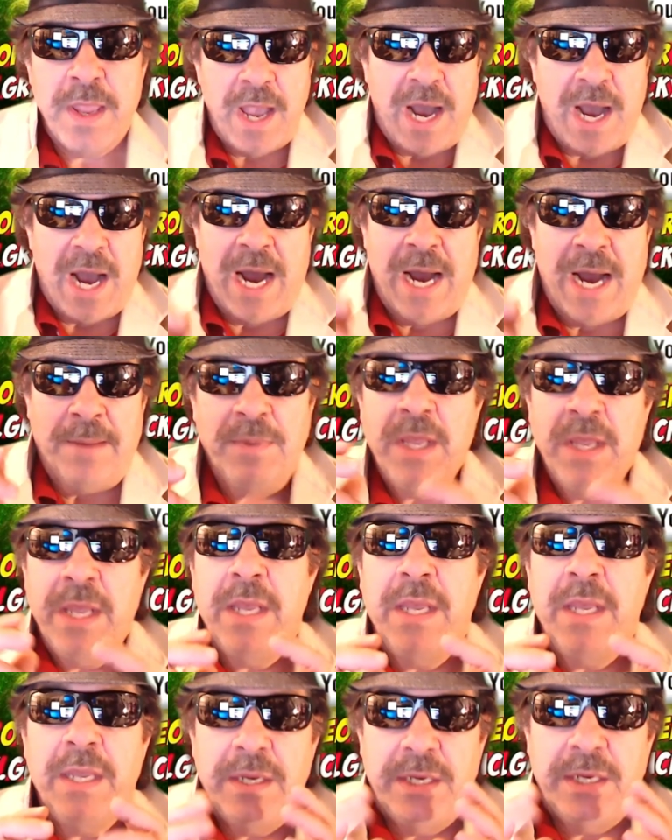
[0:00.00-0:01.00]
Um,
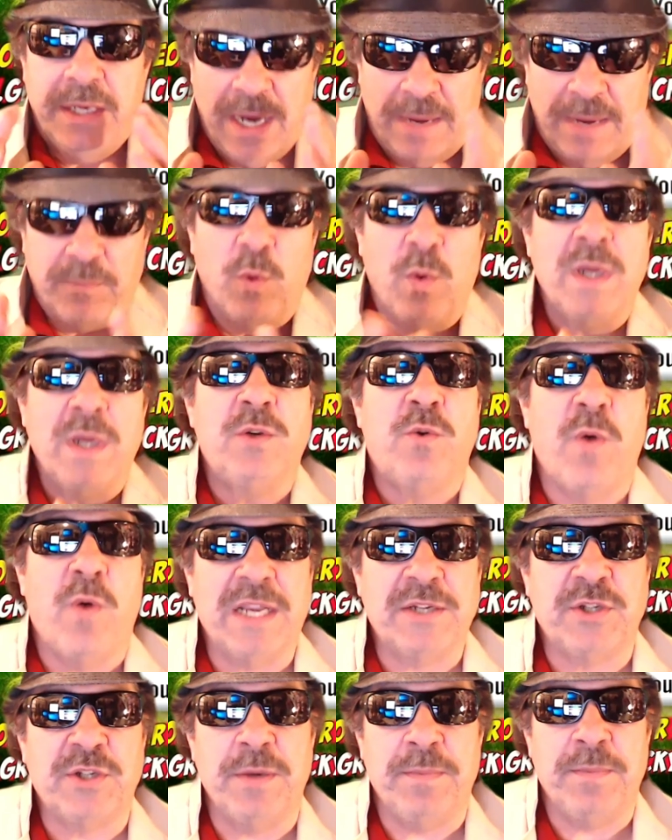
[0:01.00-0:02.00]
number one
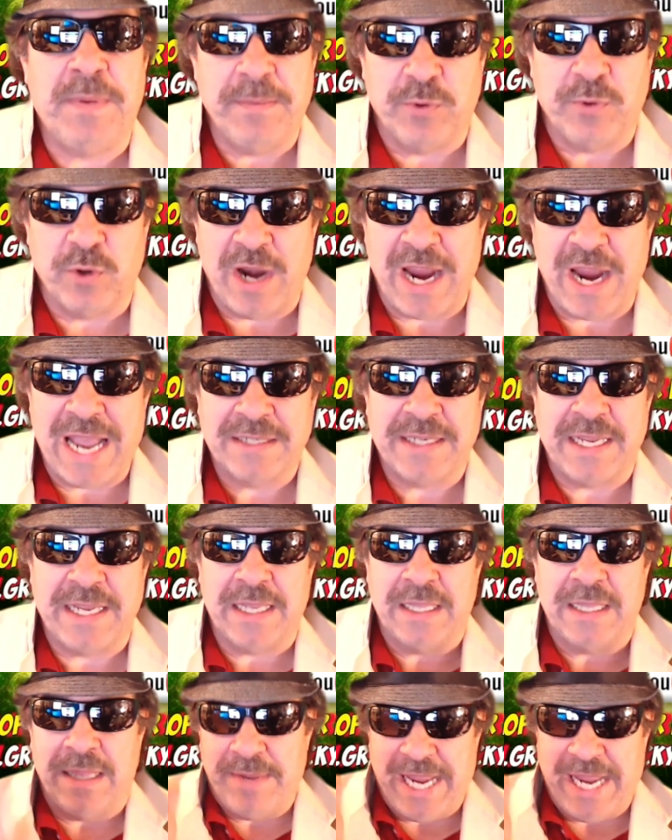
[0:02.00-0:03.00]
question people are
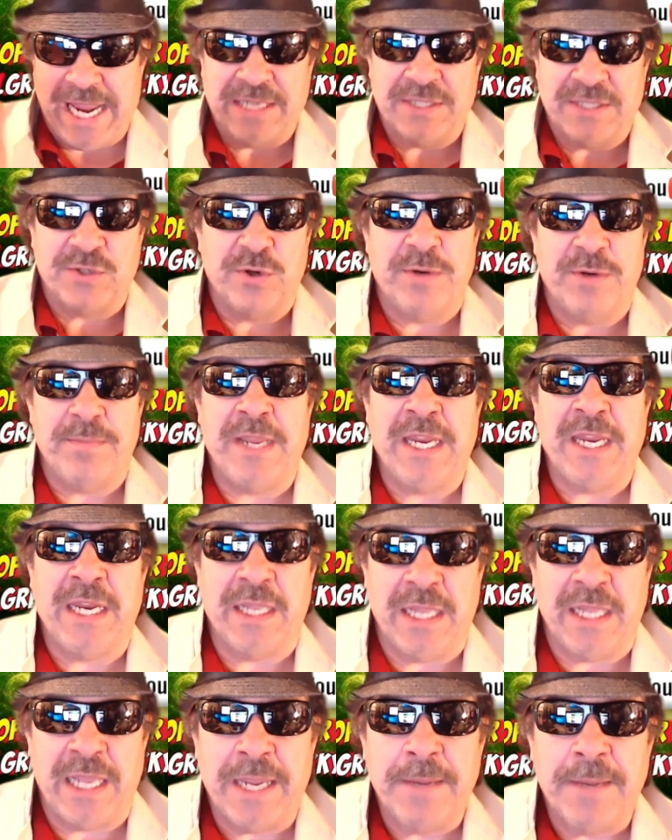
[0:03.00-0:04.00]
asking, let me answer it
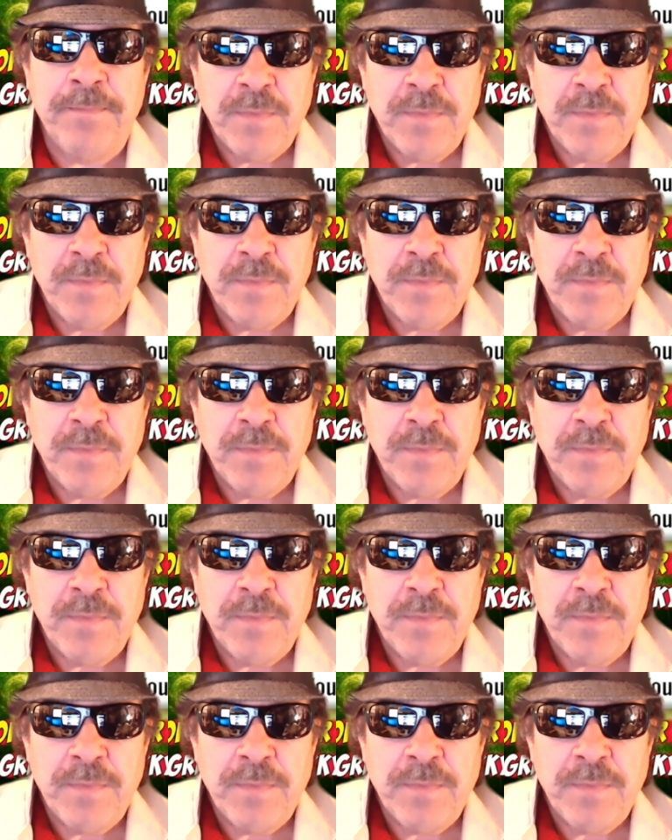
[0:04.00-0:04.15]
immediately.